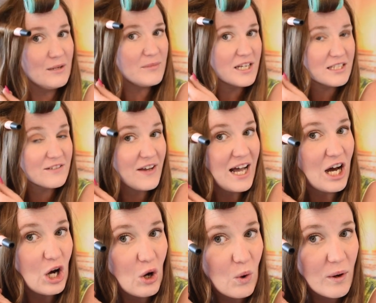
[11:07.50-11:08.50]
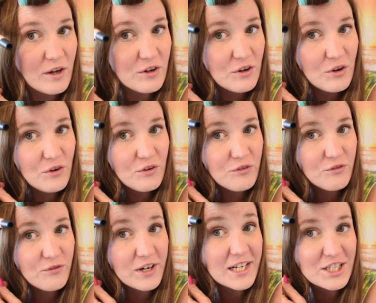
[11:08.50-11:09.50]
because of how
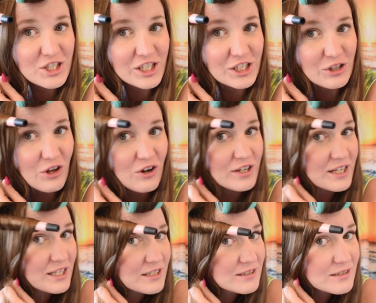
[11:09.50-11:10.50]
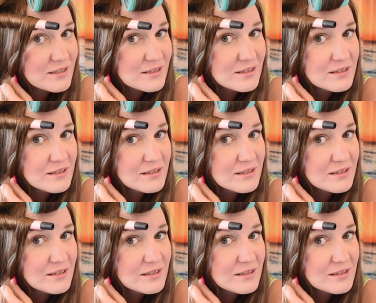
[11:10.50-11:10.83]
freakishly long it is.